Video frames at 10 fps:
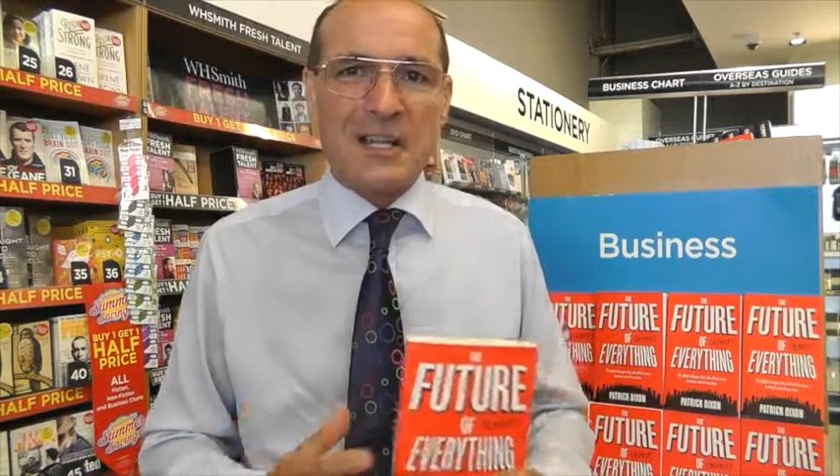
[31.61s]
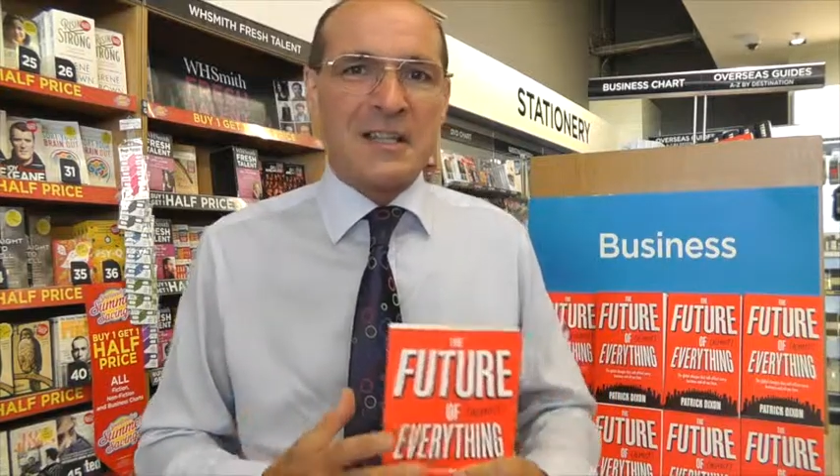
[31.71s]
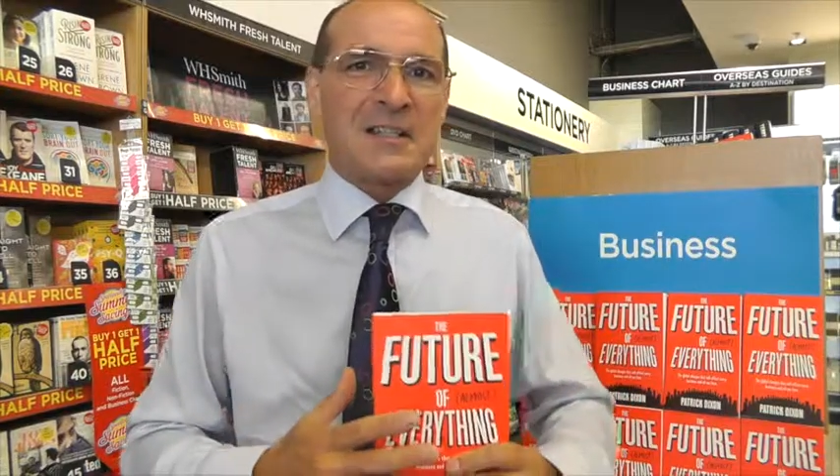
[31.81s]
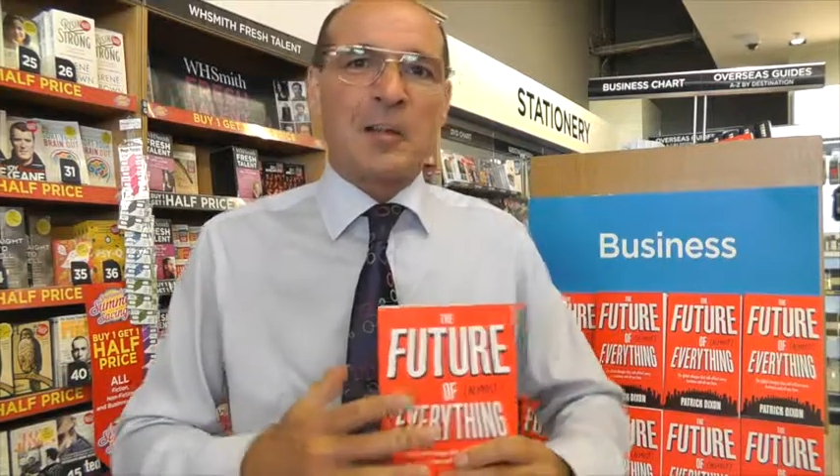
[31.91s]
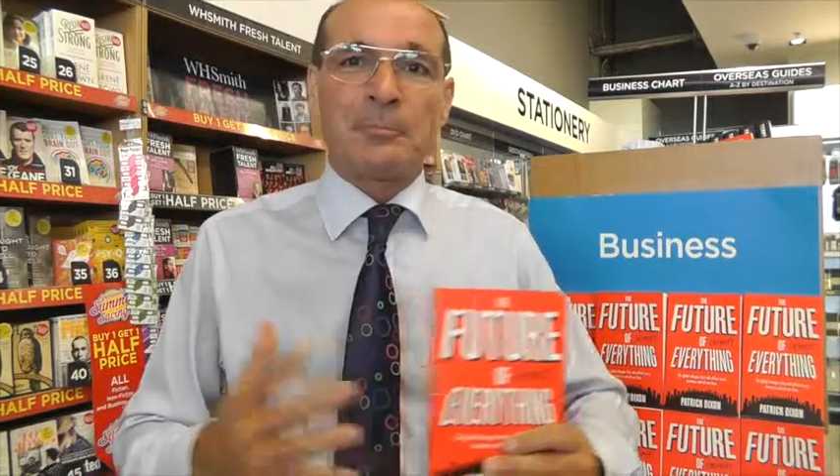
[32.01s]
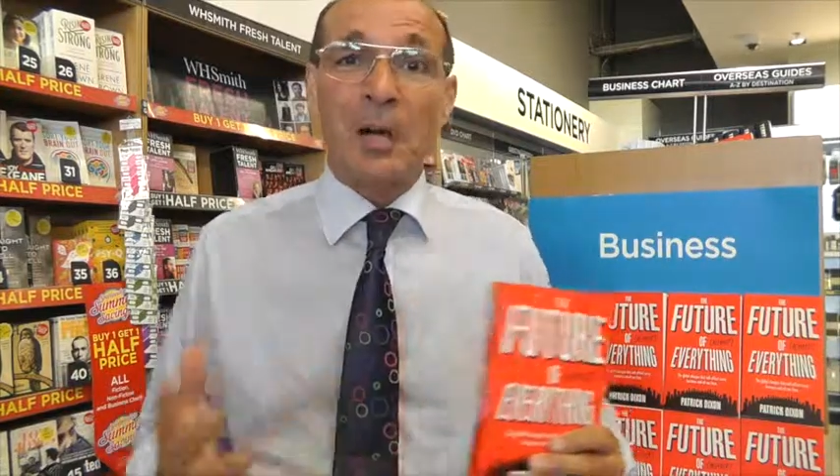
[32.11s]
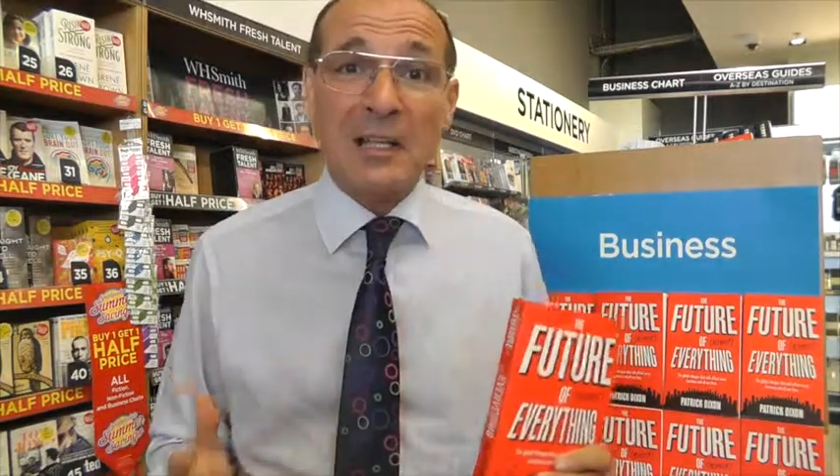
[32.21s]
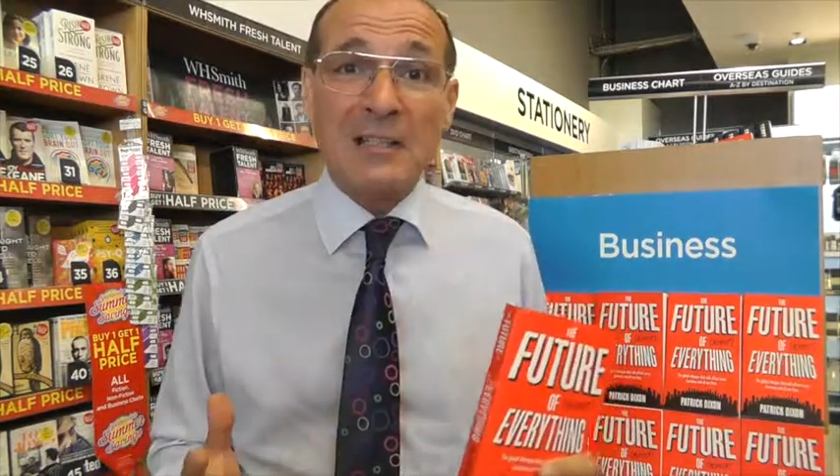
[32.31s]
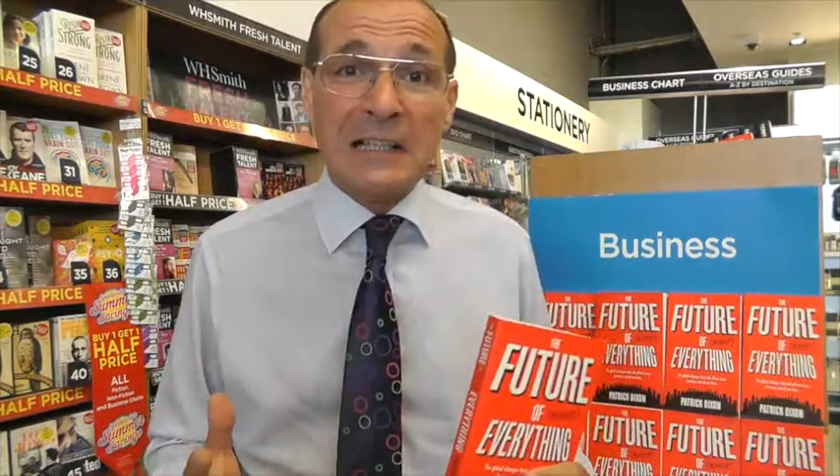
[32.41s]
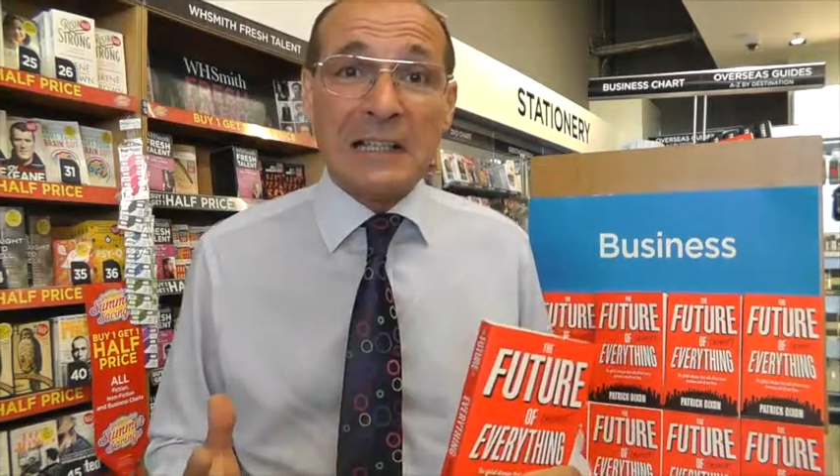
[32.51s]
it's not
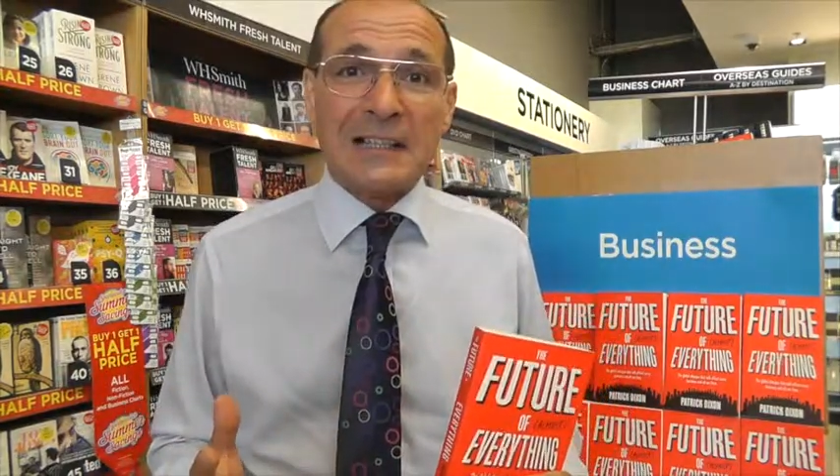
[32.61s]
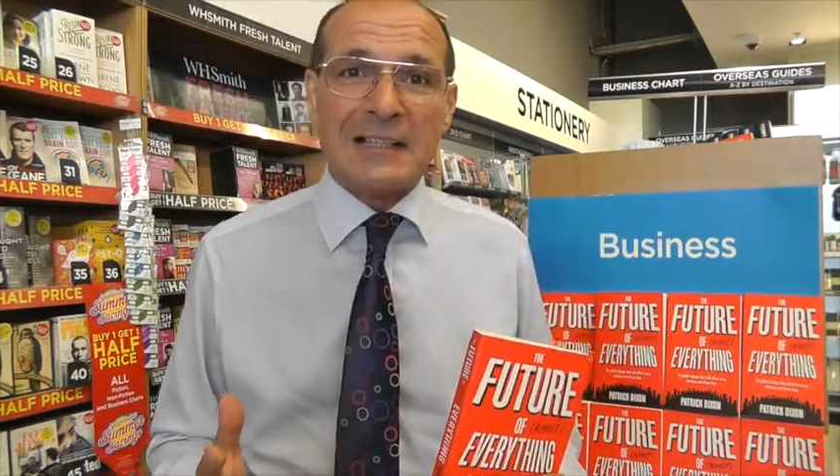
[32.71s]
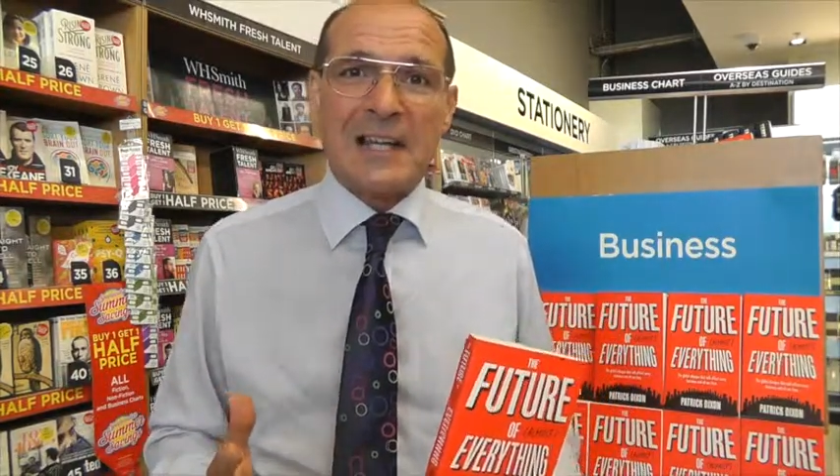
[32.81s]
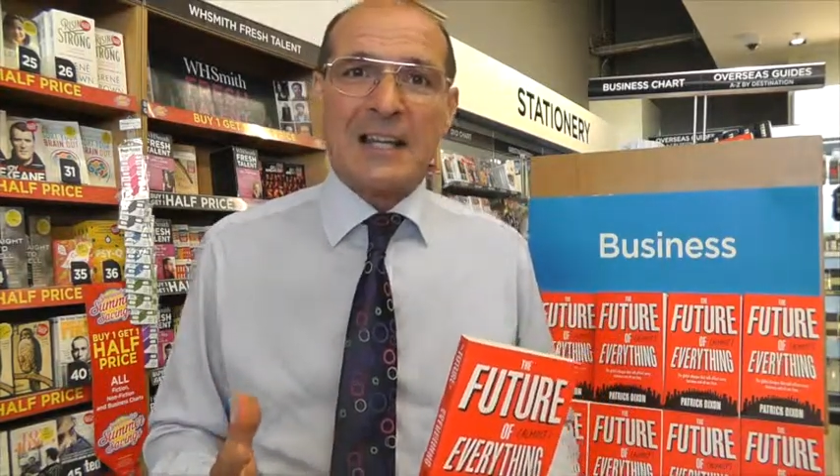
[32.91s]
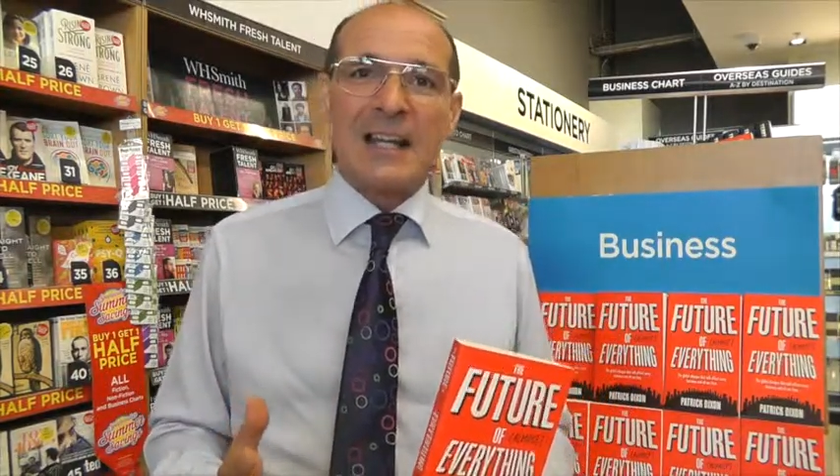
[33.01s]
politics,